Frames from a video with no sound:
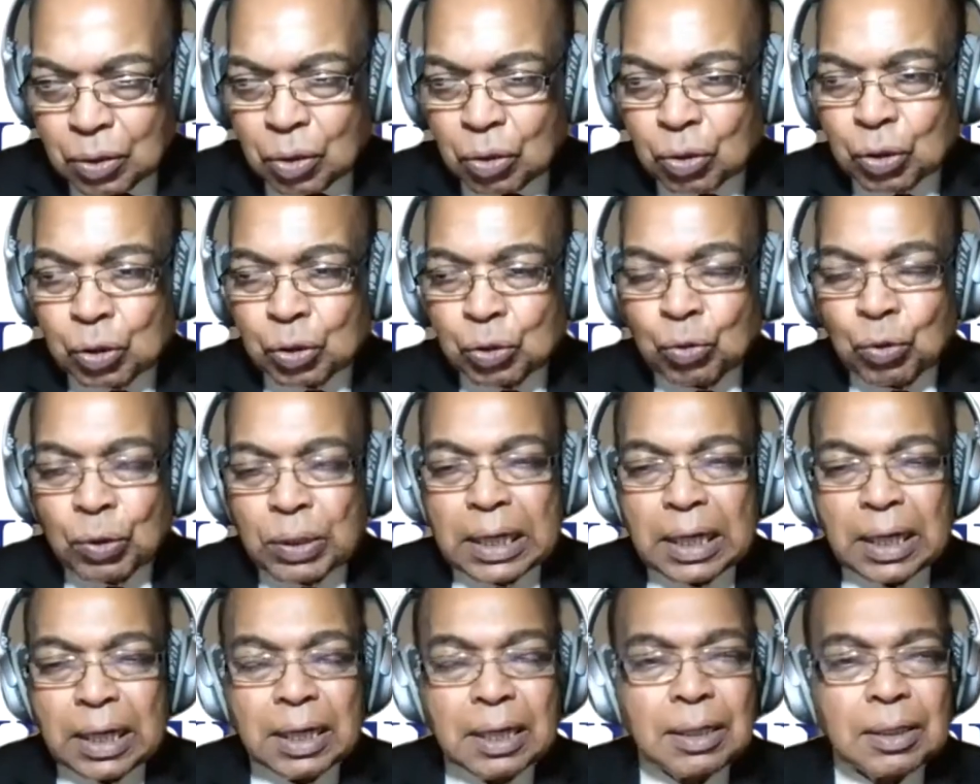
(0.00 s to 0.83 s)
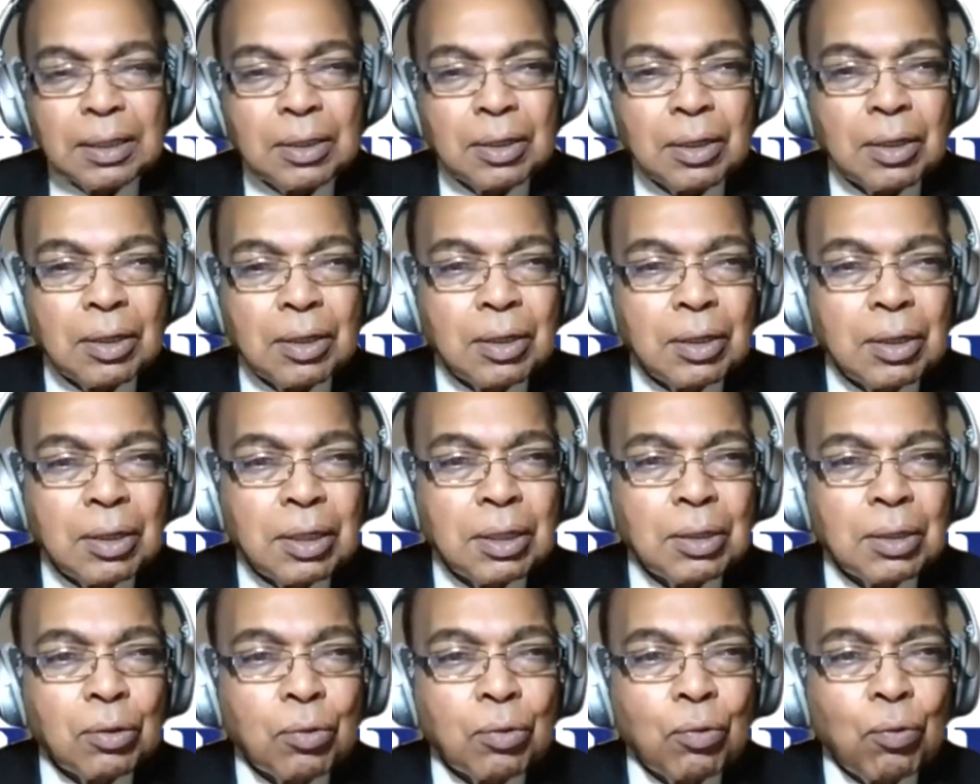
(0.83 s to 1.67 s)
took a
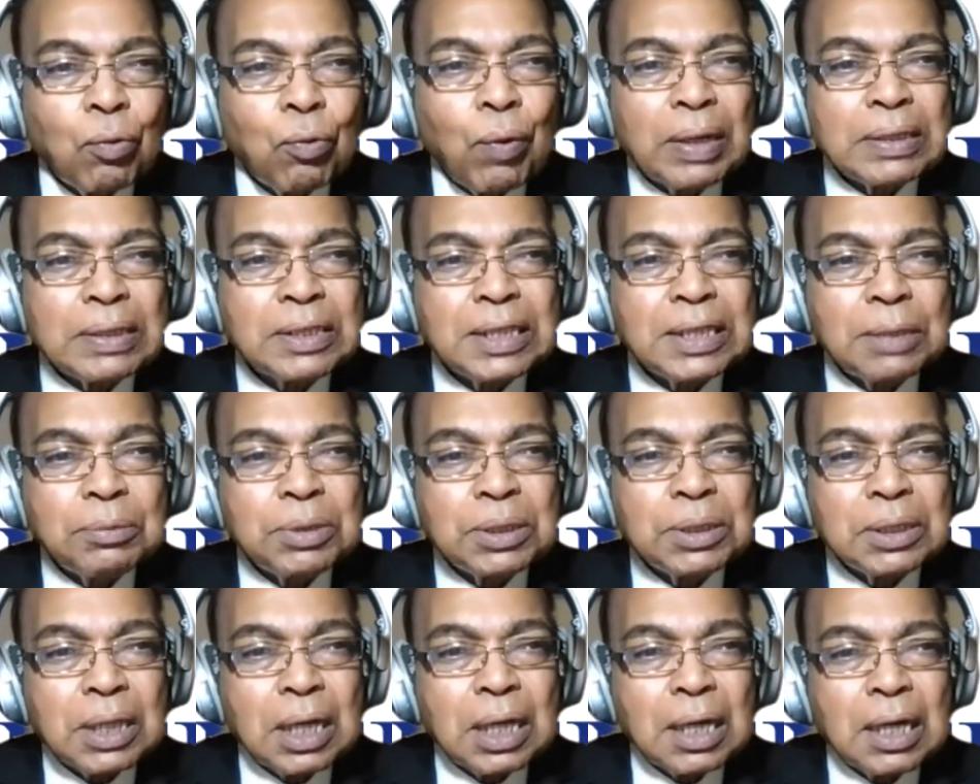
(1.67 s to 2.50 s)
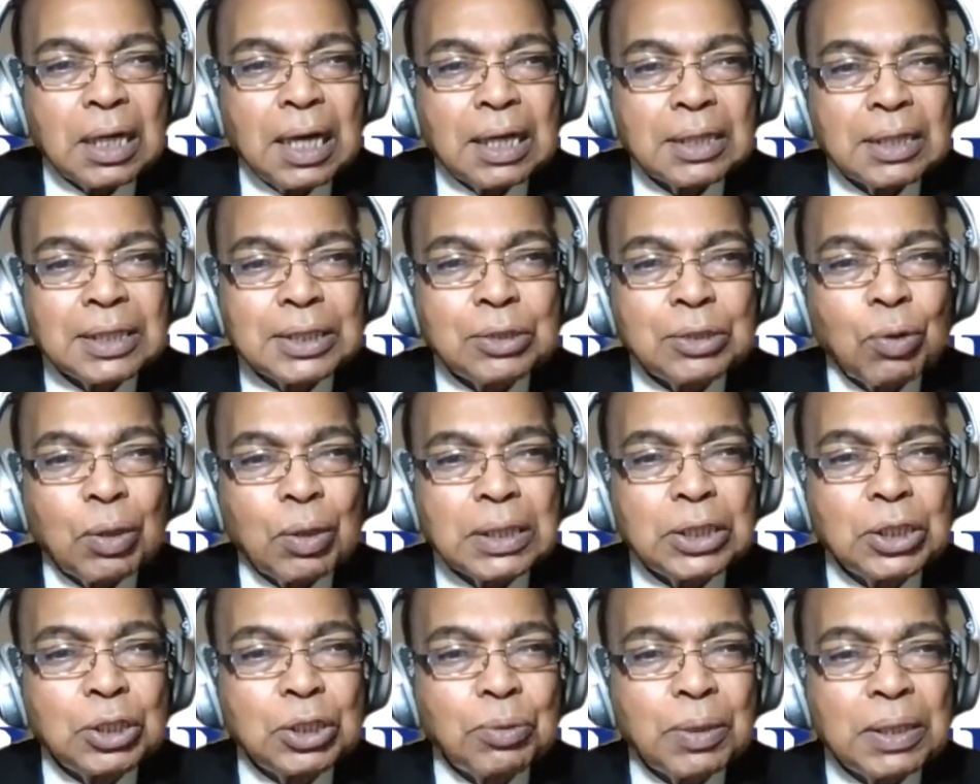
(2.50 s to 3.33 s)
1 semester class in one
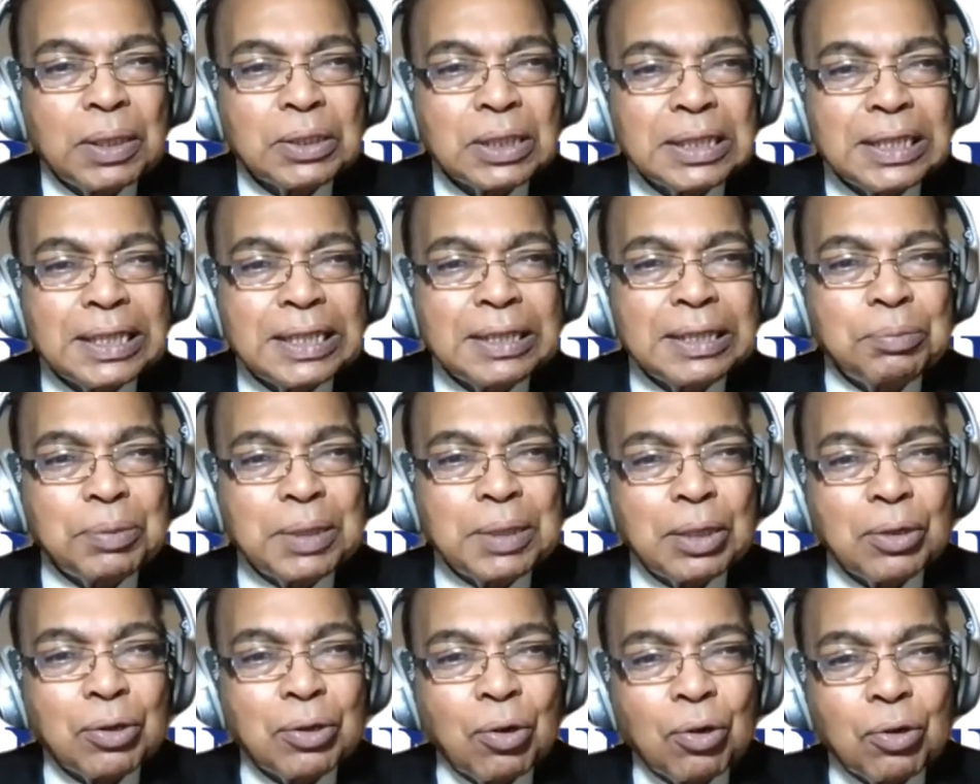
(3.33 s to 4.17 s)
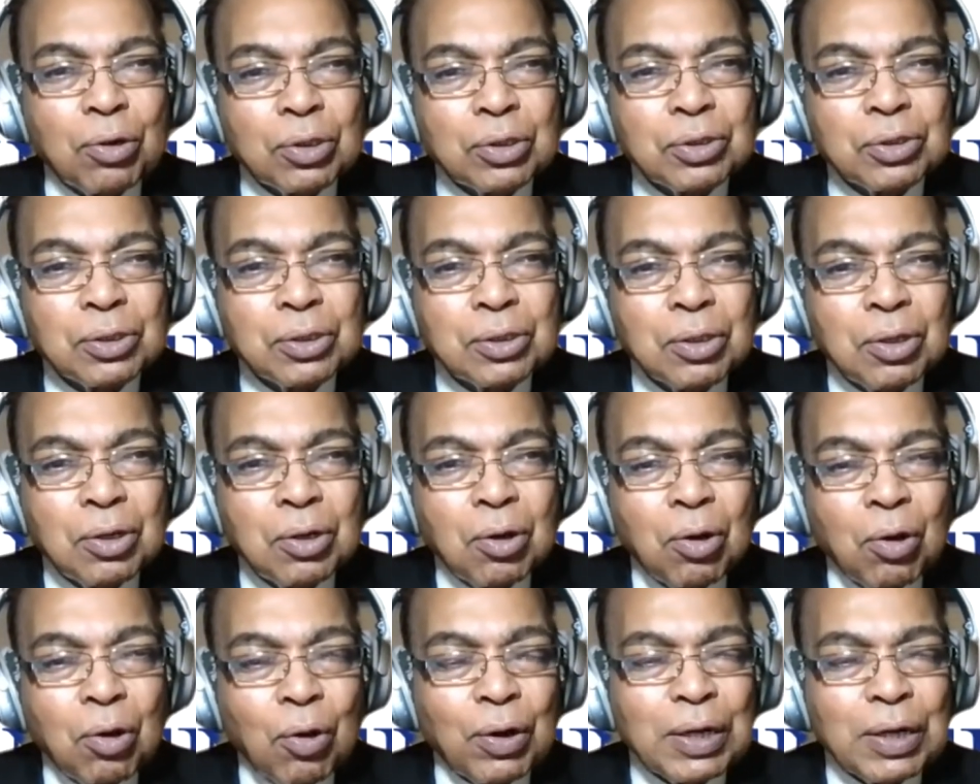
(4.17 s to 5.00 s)
university in the evening course
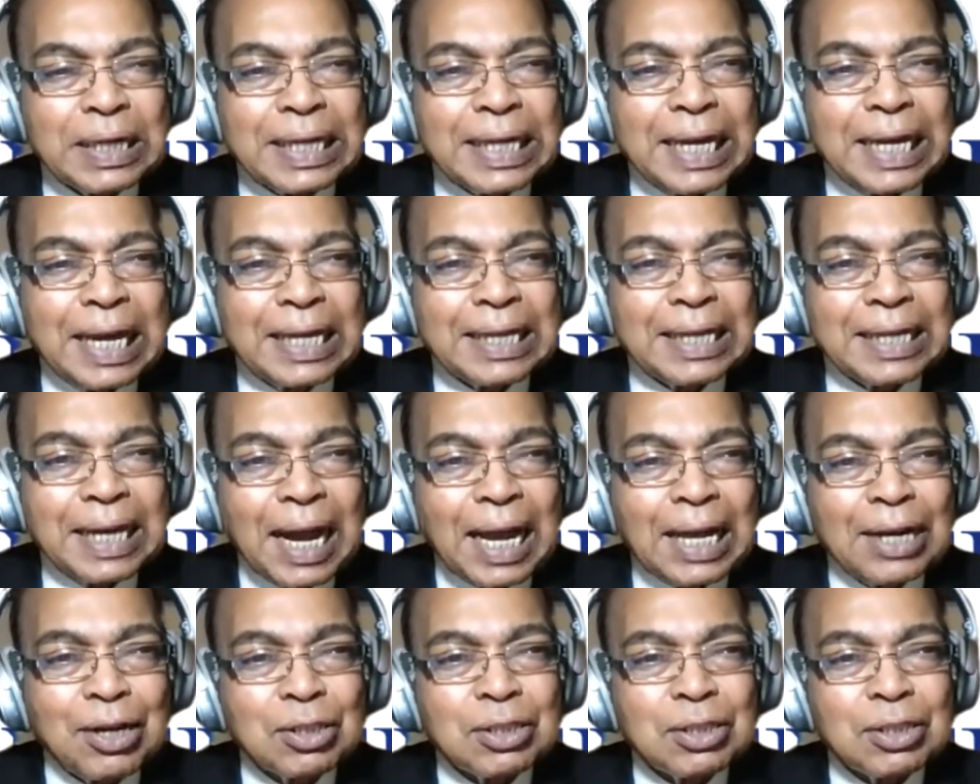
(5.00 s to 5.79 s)
on AI. I got a